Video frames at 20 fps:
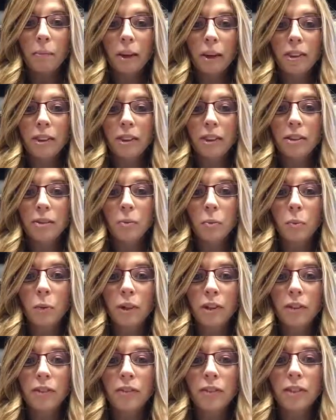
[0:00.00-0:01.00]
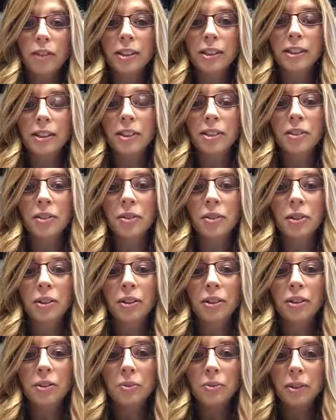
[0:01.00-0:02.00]
these wonderful essential
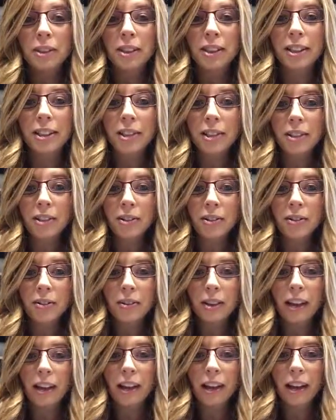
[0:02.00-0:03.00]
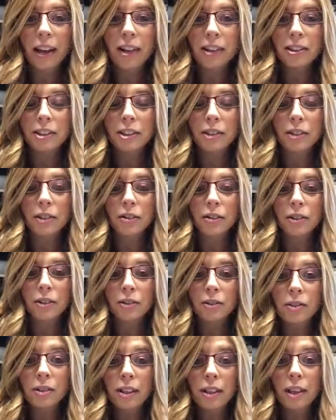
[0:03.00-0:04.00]
oils really do and how to
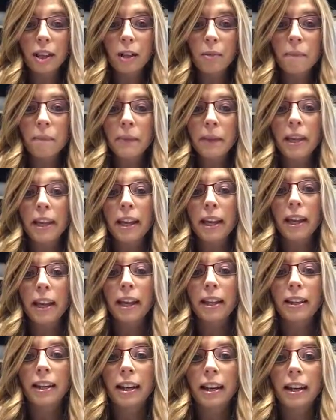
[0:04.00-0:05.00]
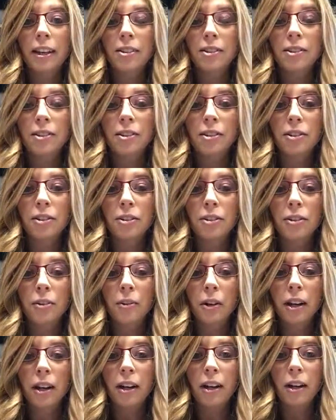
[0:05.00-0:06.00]
use them and how to
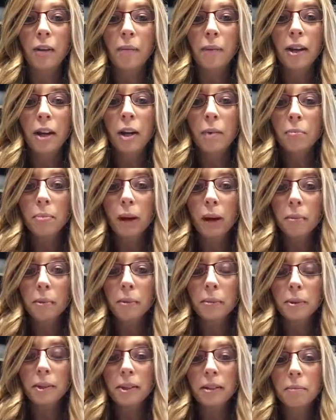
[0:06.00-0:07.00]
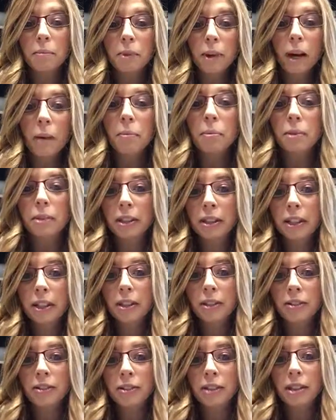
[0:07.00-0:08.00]
properly
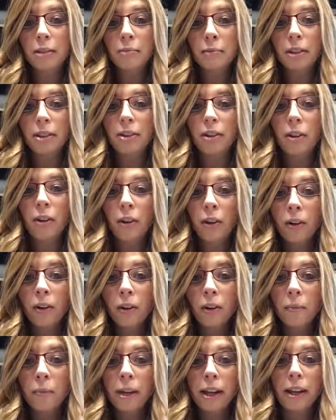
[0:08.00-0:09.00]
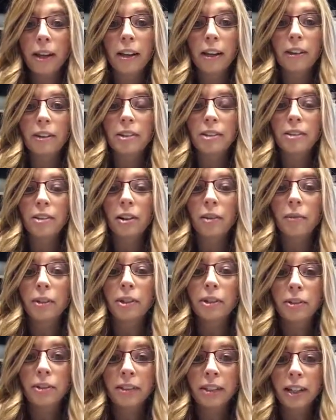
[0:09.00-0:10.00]
use them in your home and start
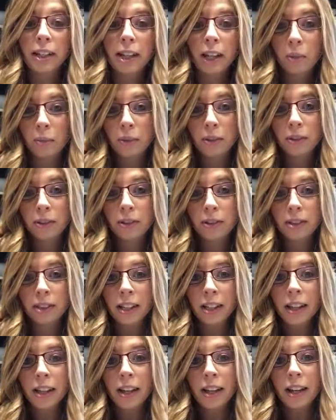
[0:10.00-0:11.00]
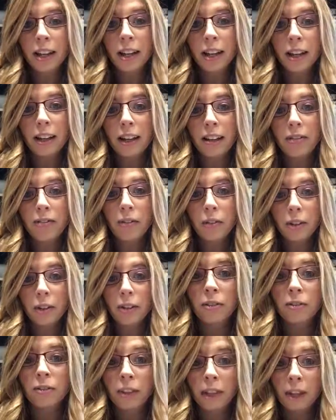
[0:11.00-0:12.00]
reducing chemicals for
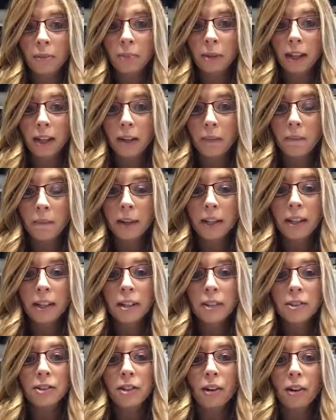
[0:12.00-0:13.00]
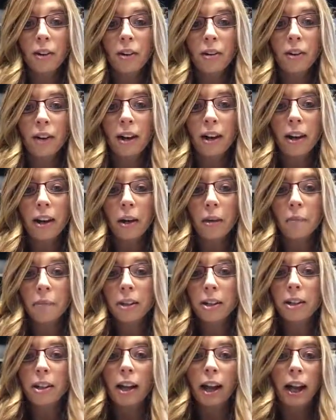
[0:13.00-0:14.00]
family. So
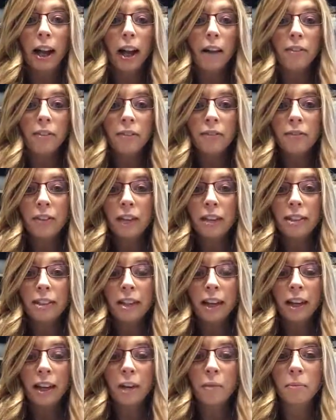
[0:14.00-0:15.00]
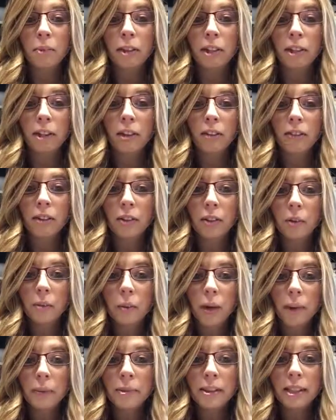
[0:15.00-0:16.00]
have a fun time looking over the
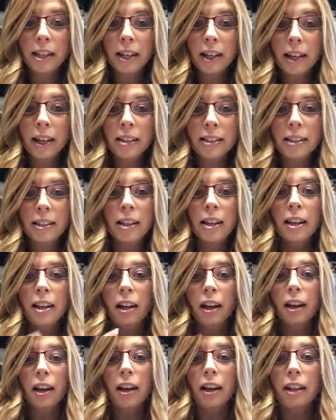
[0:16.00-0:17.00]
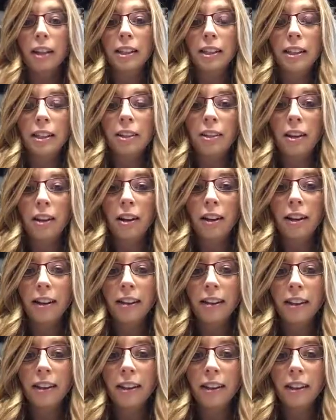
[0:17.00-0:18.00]
website. Click
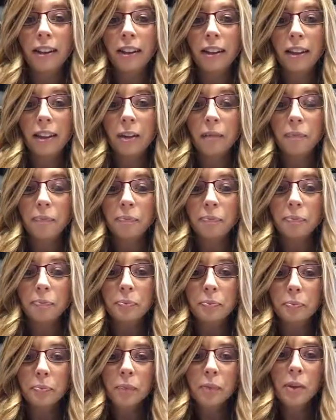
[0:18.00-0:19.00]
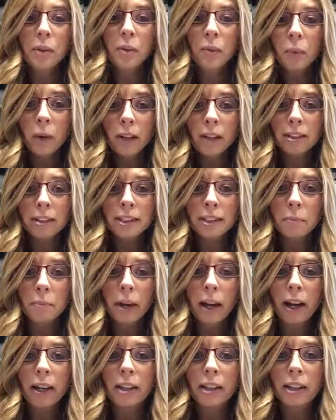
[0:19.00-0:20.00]
on the wellness
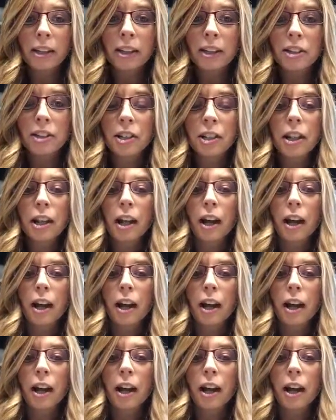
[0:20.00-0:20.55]
package.